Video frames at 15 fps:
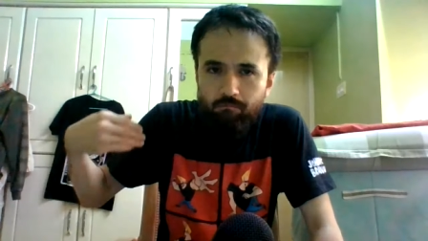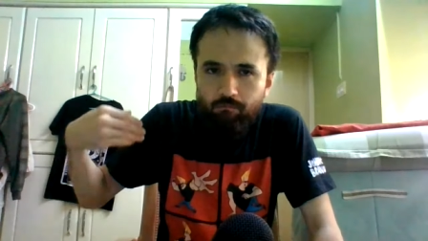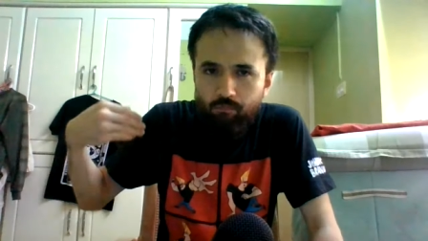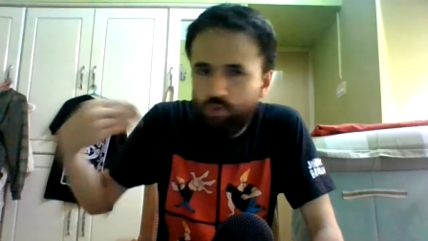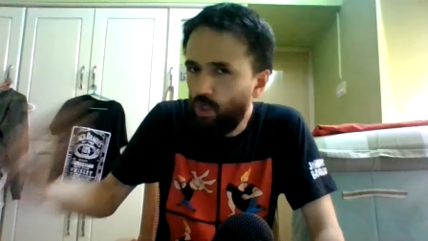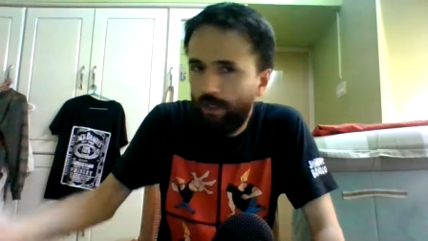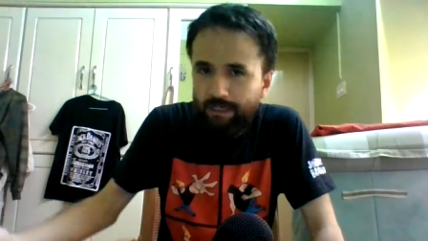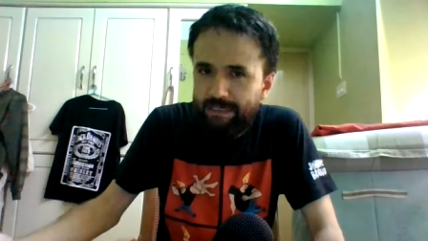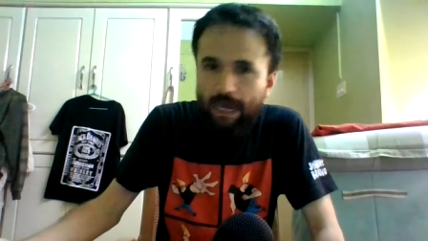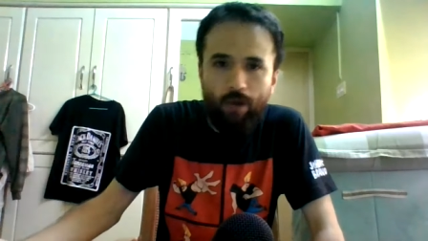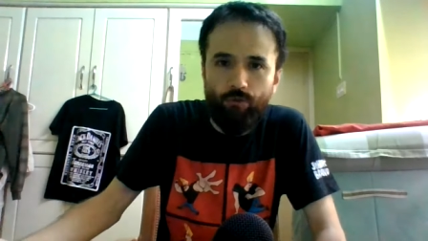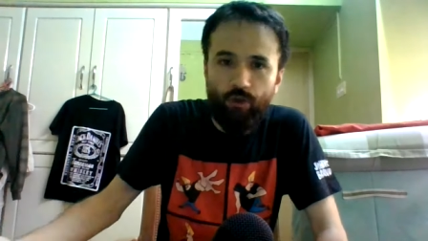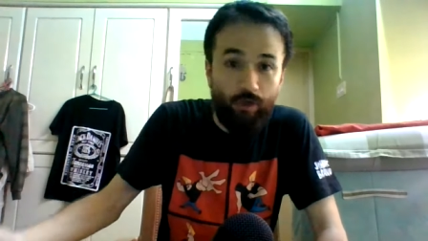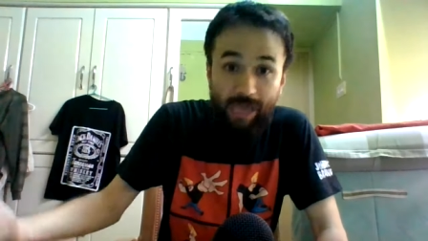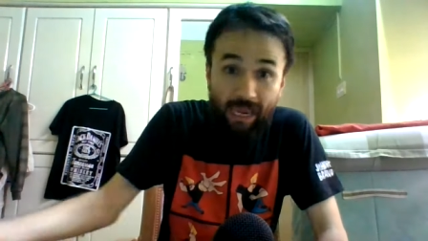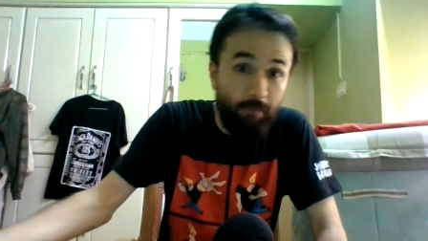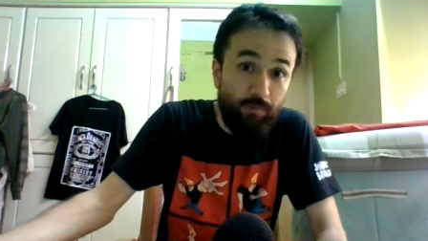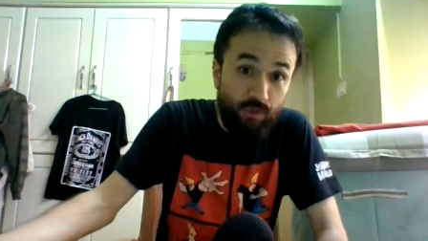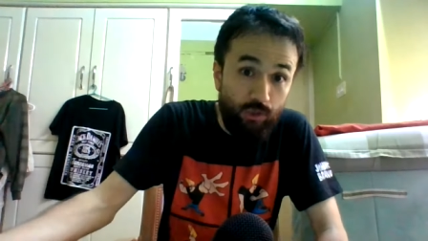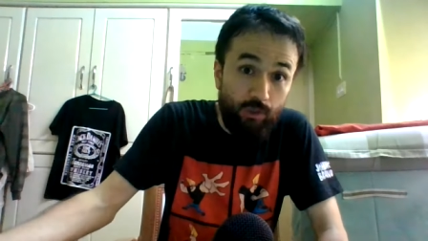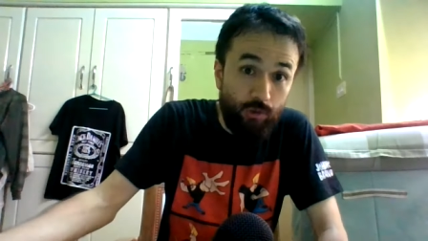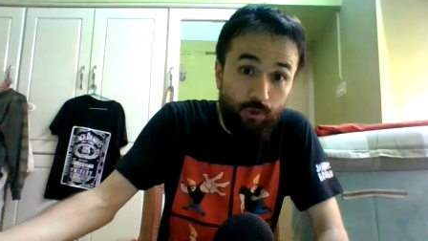shutting down their
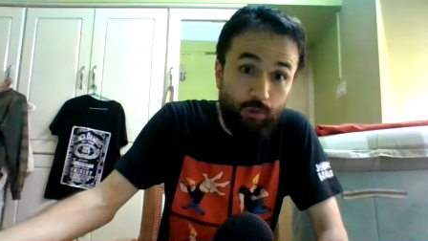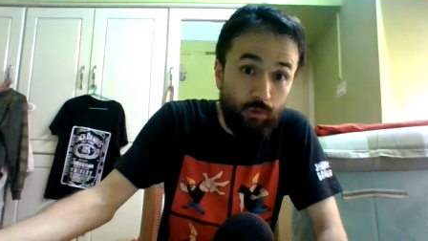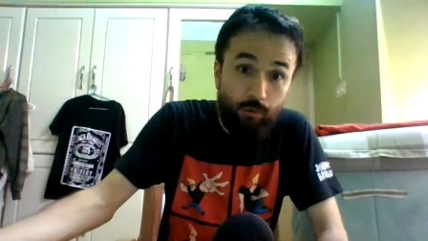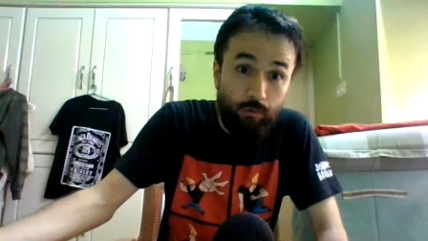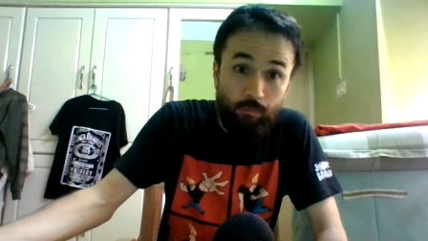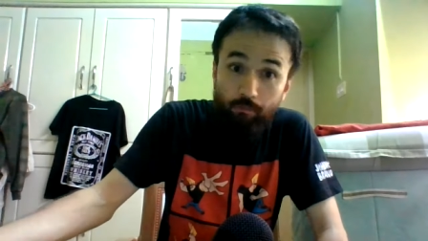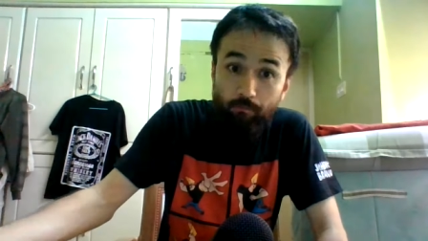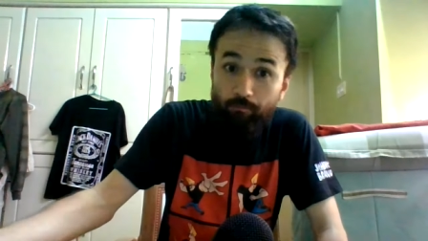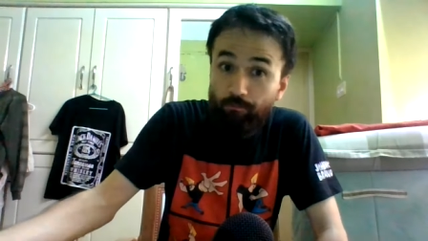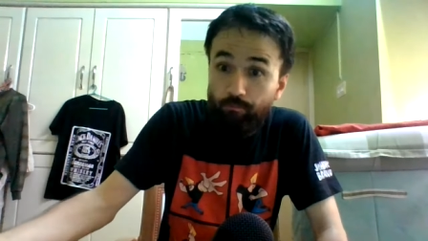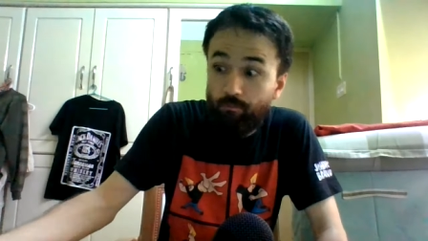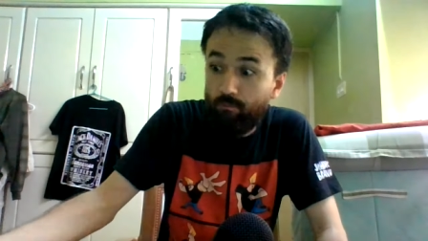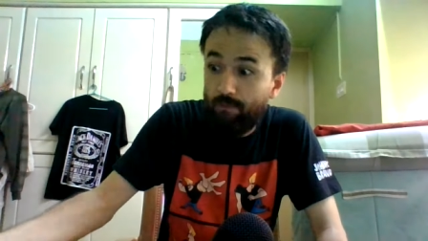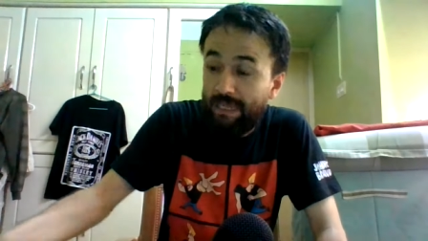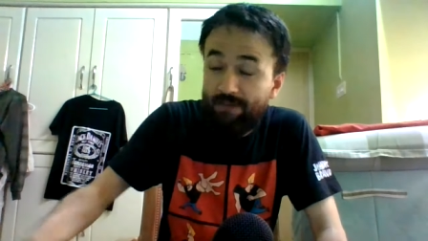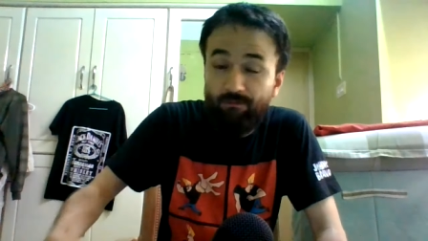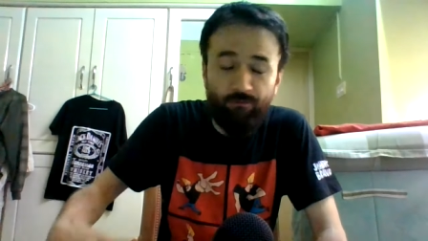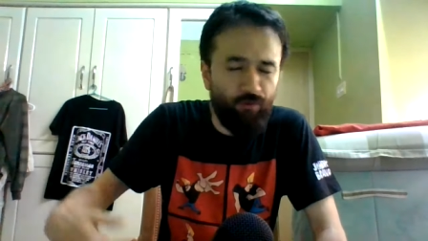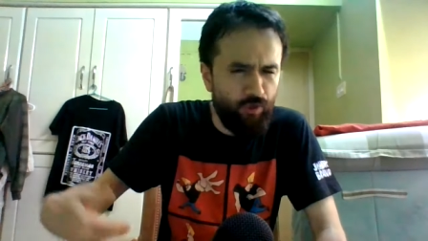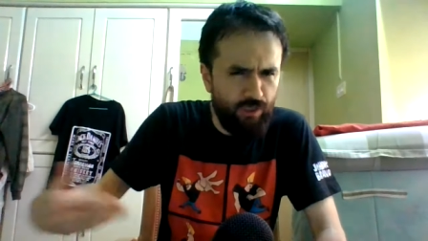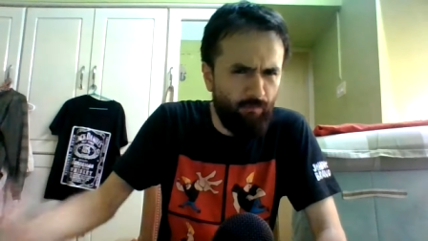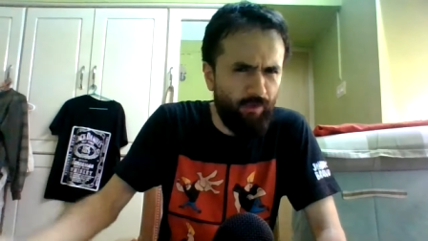campuses even
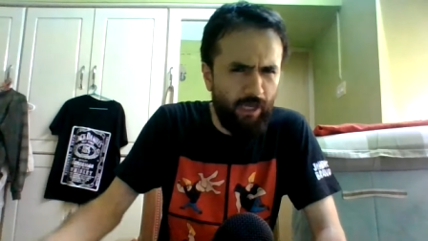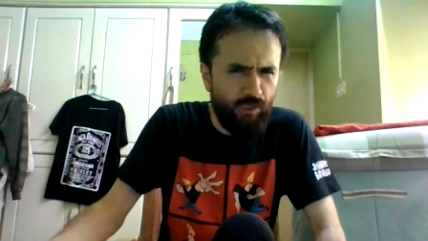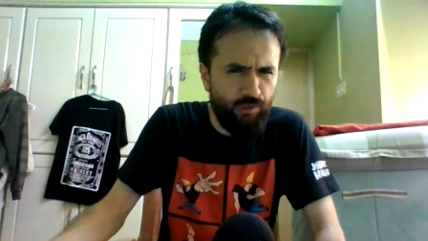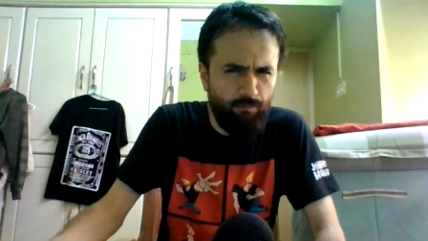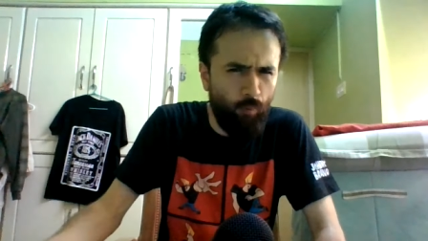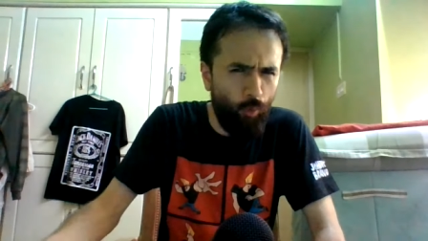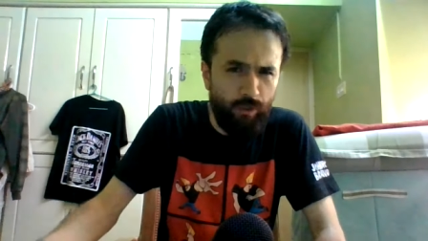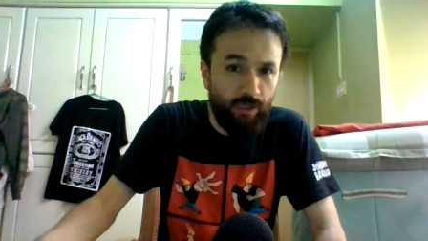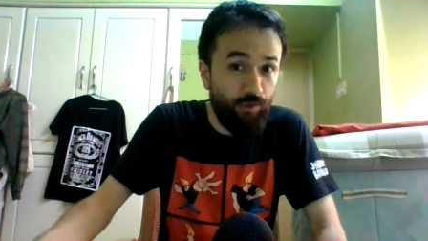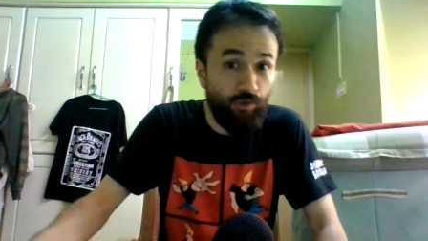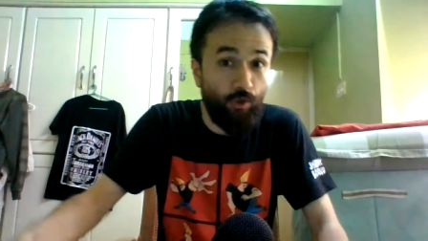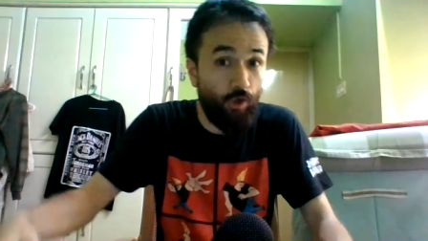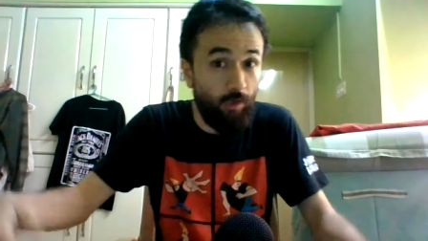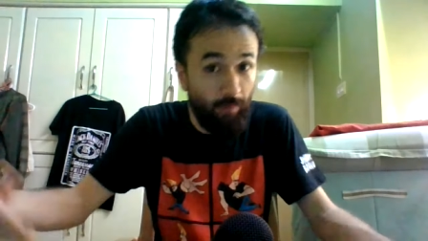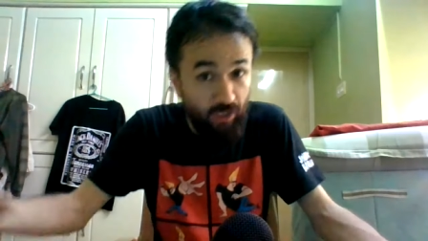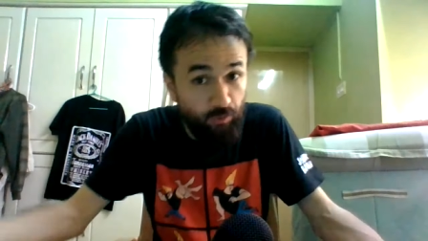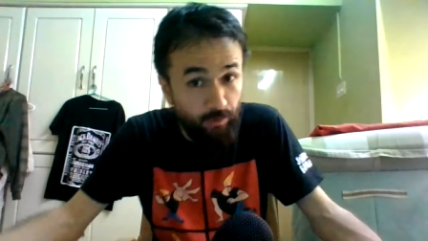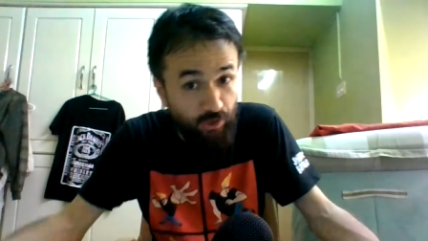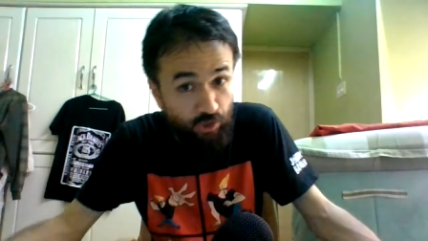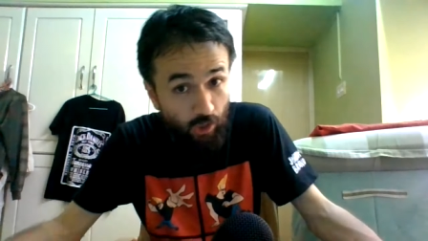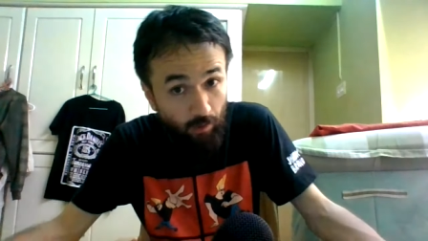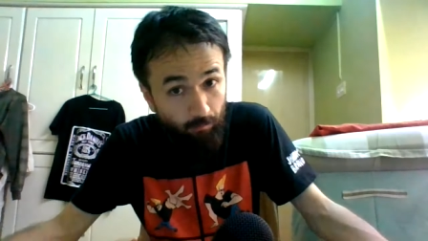for something as important as their
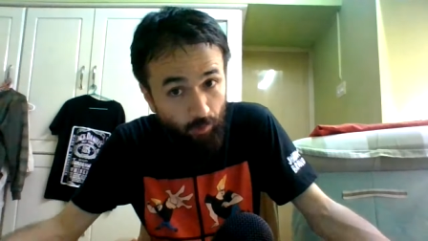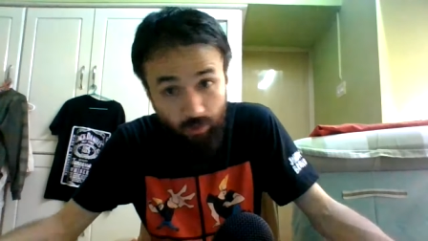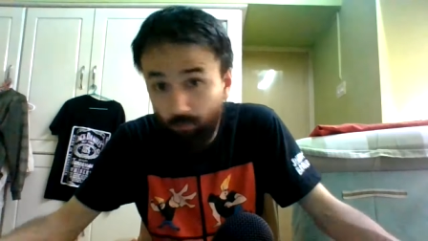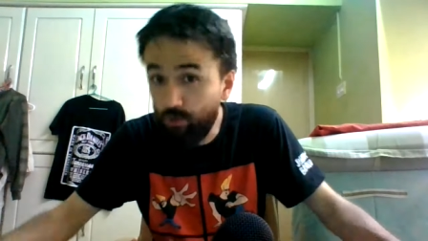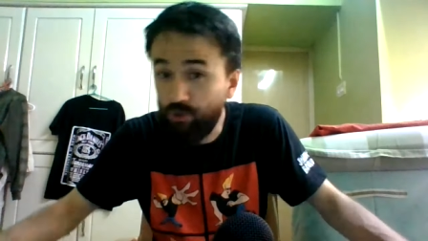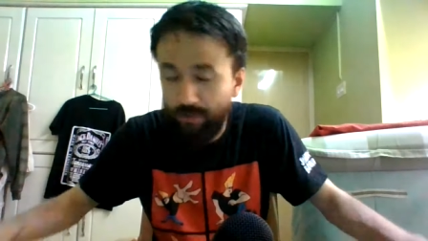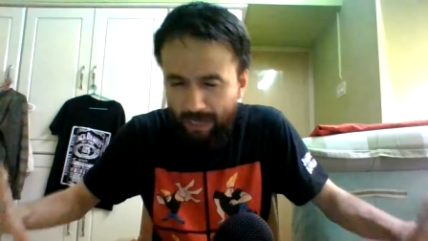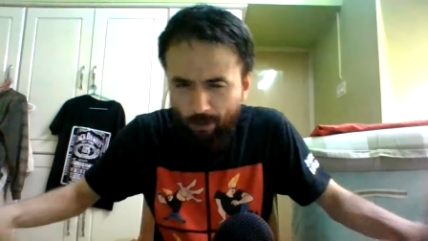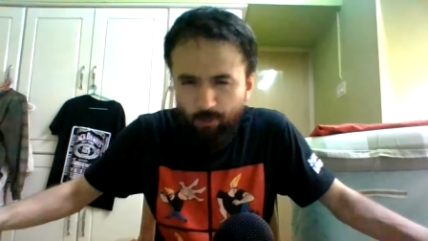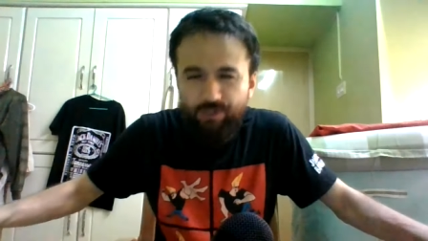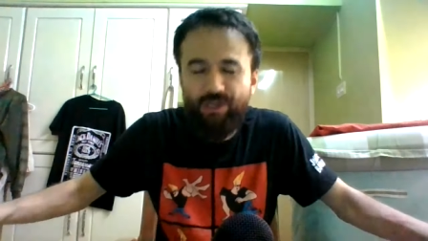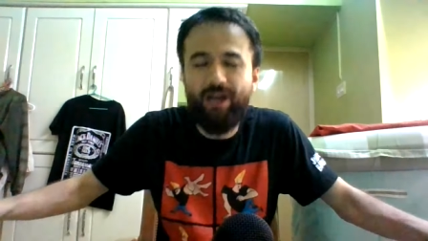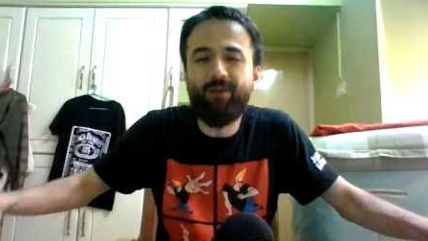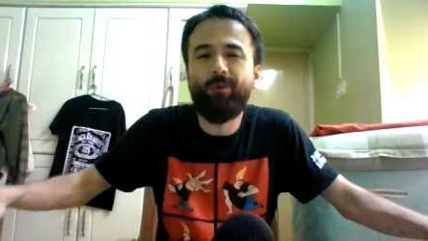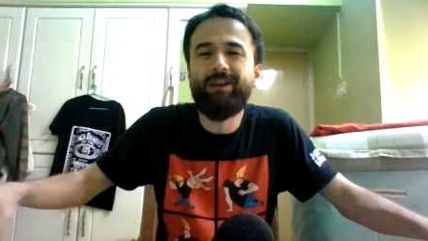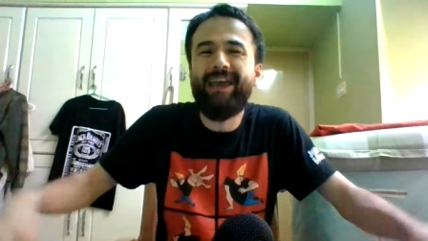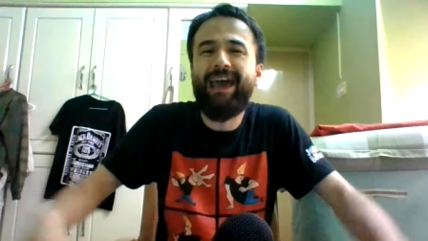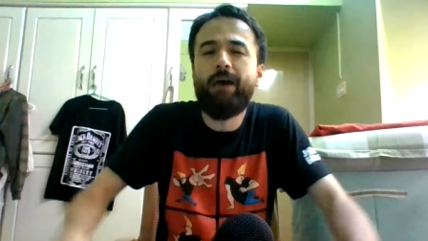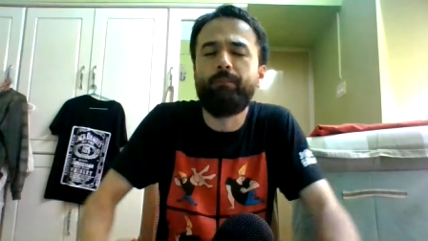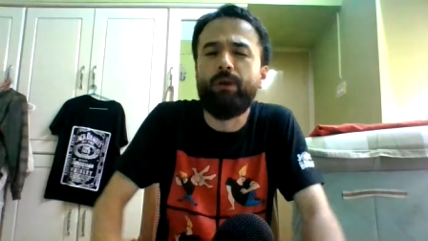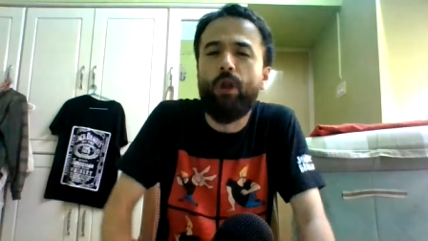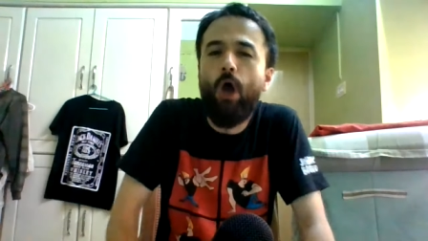commencement ceremony, which now is not going to
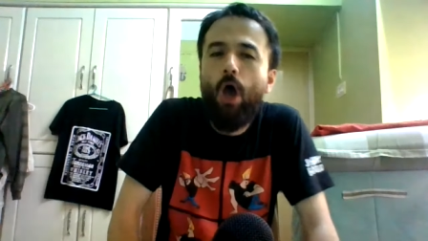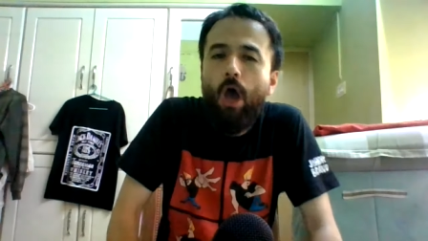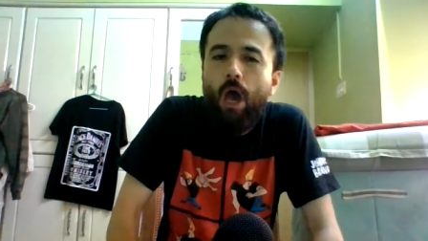happen.